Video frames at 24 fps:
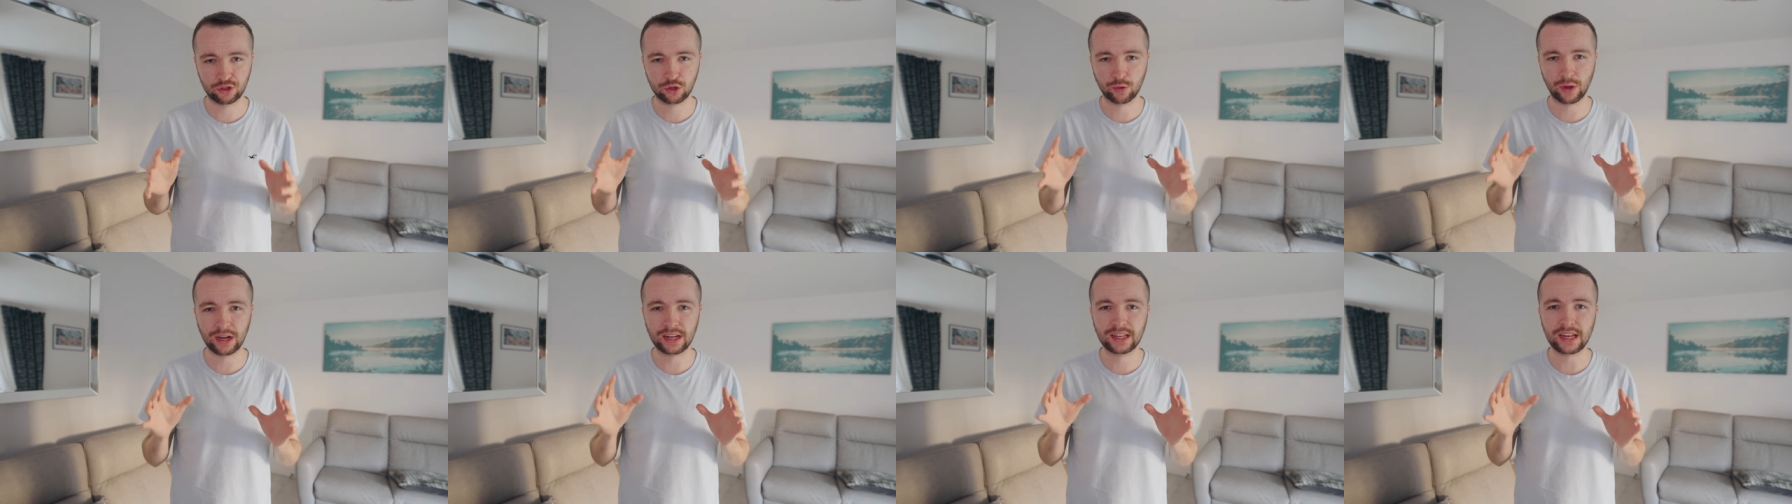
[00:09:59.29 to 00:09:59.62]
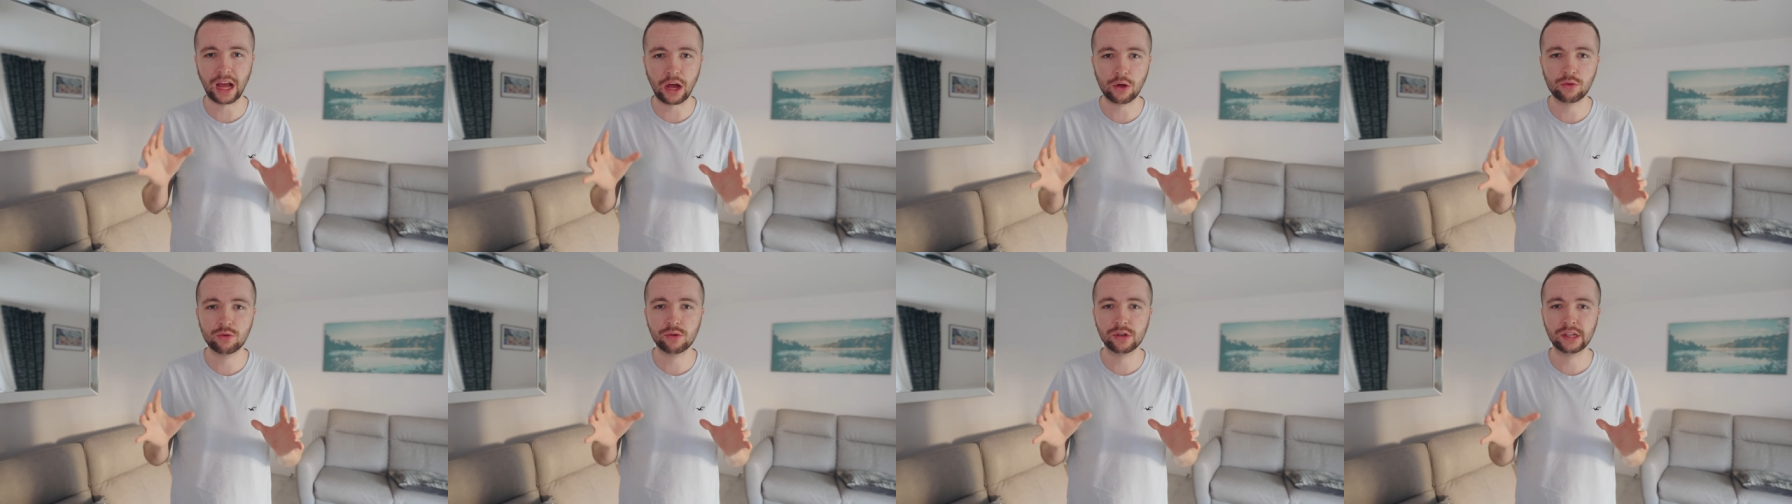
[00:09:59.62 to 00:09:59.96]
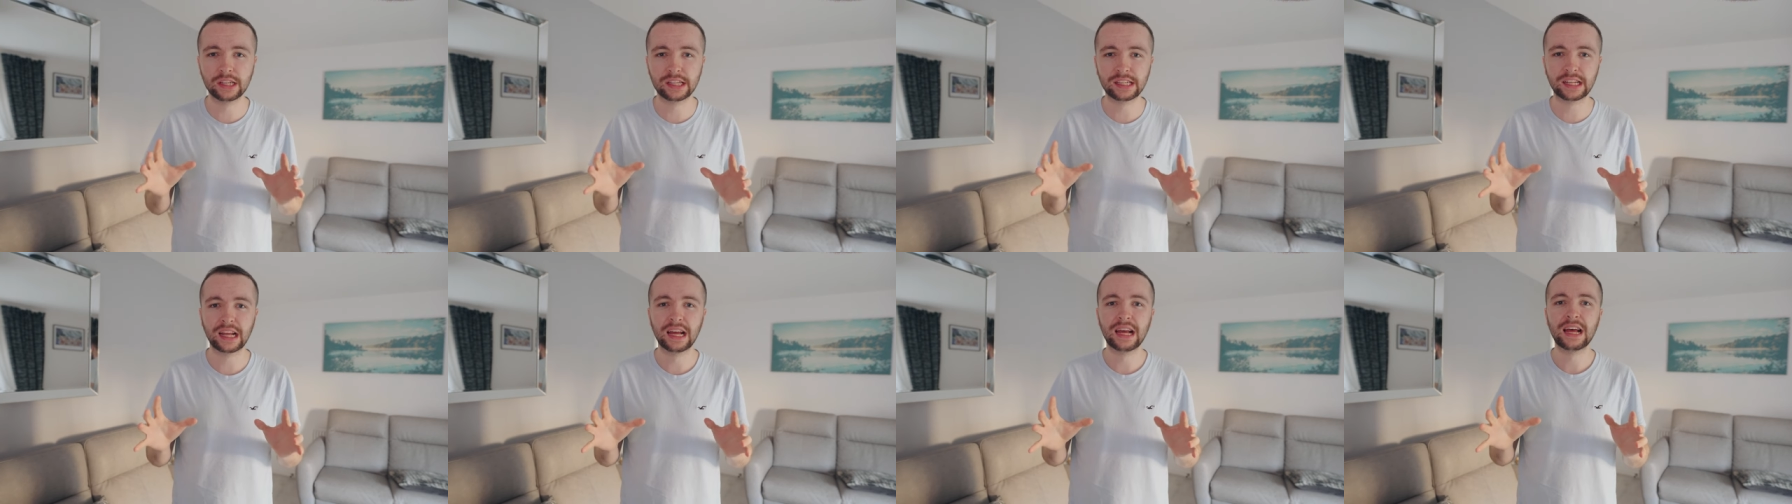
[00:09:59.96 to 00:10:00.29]
to
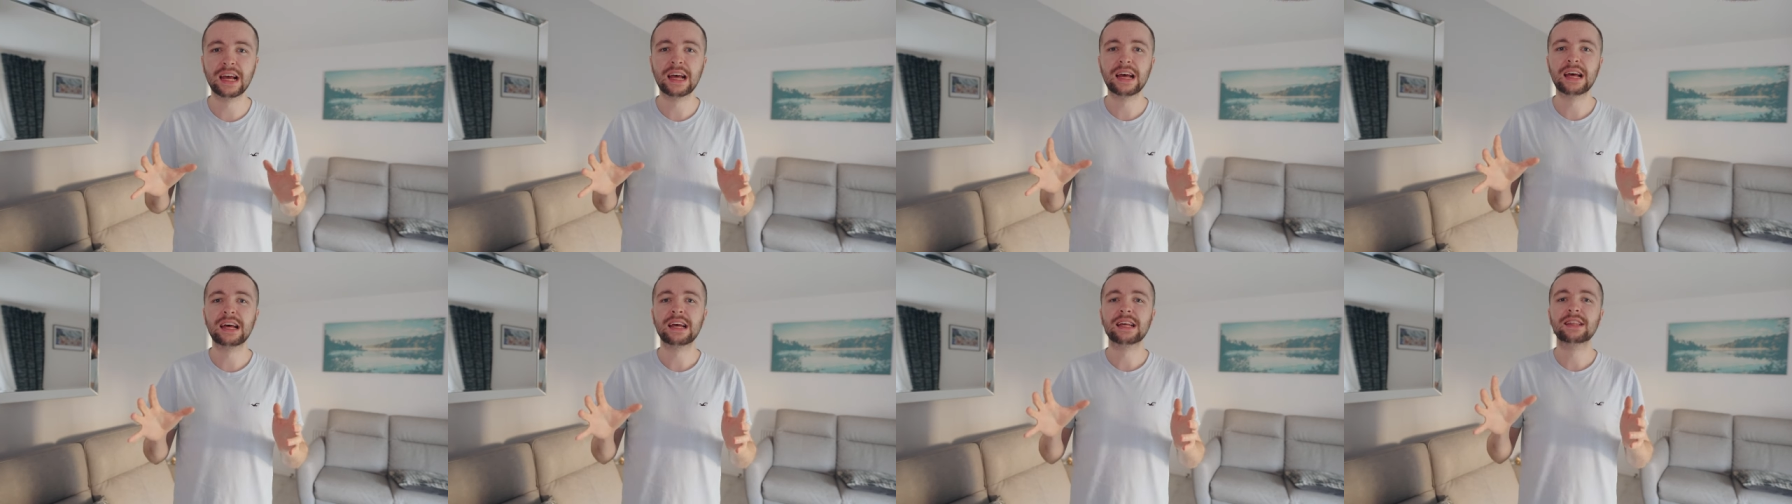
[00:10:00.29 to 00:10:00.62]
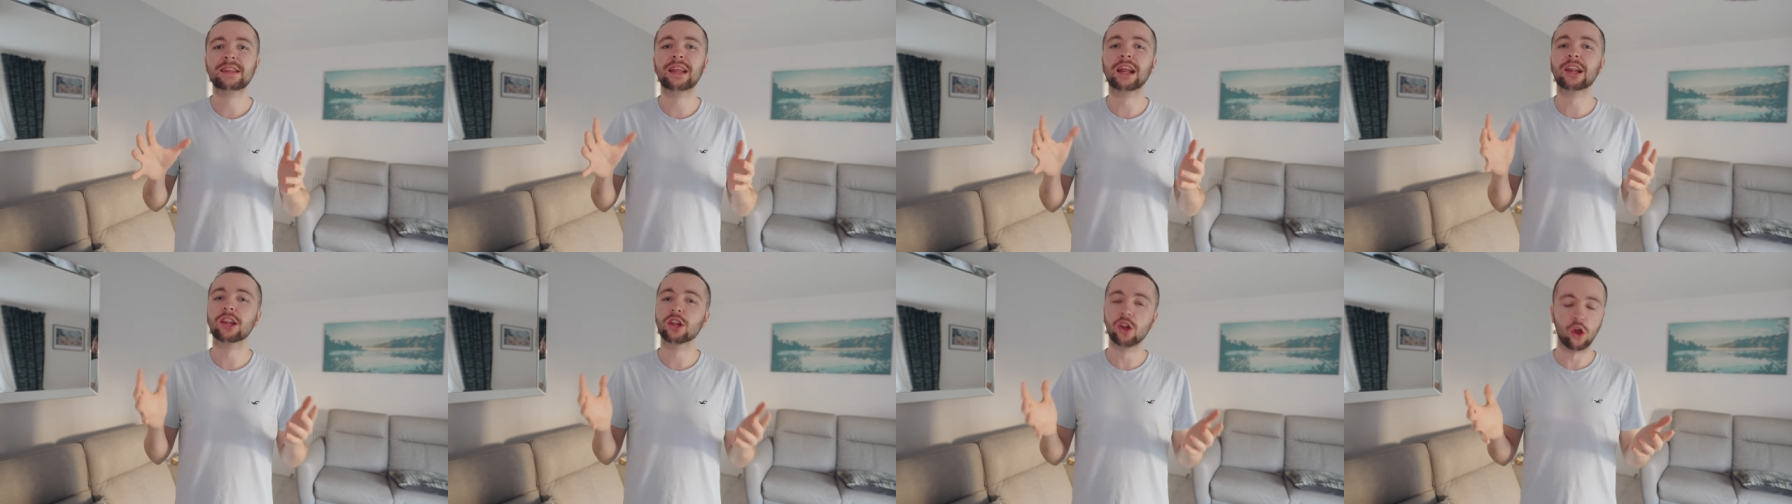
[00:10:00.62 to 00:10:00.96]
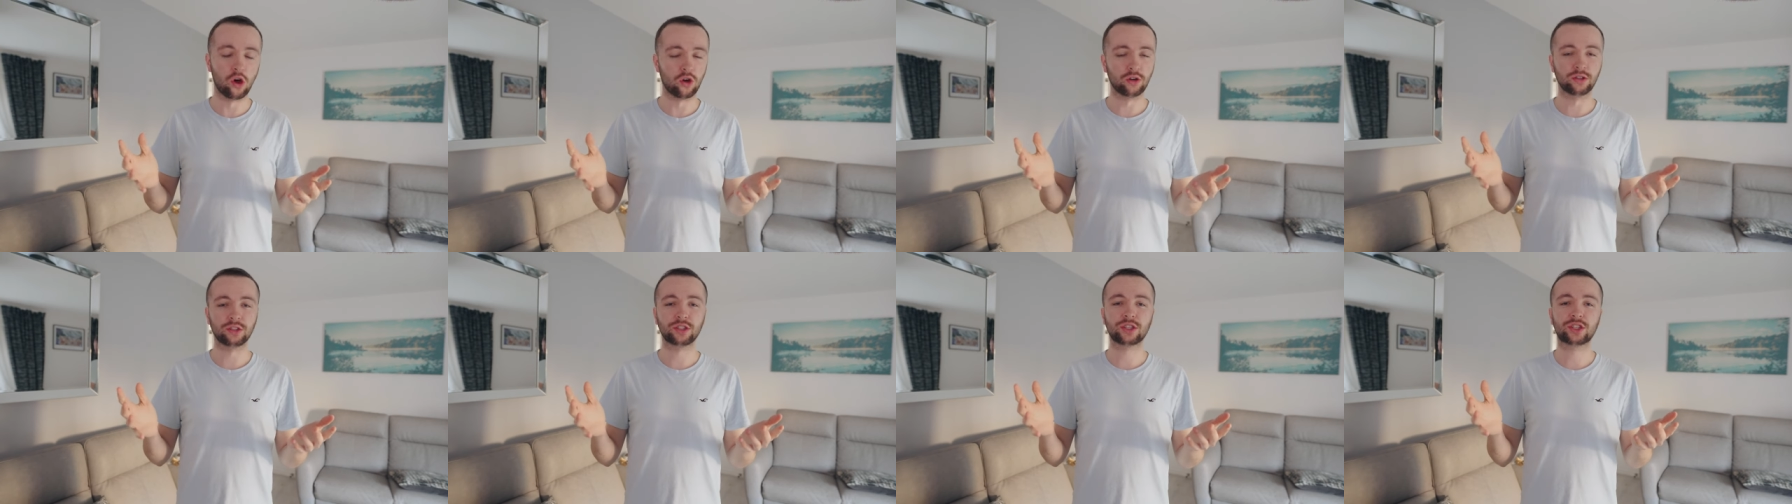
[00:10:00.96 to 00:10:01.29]
announce the
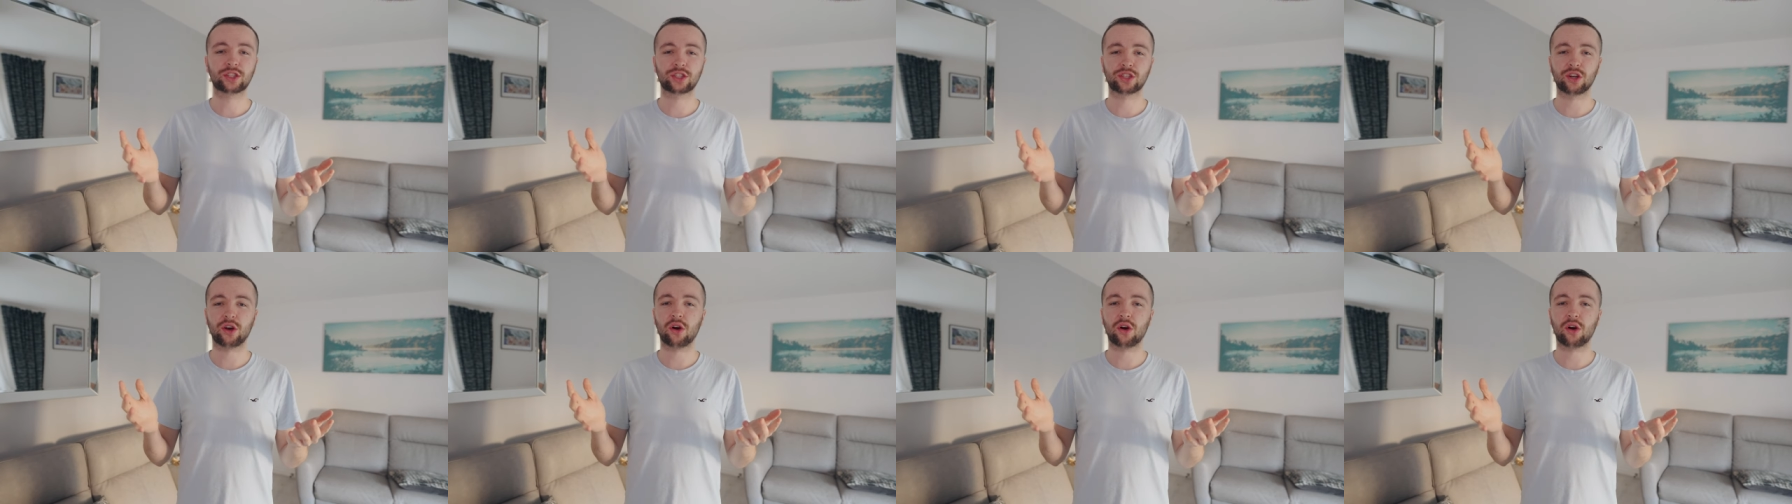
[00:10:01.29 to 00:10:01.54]
launch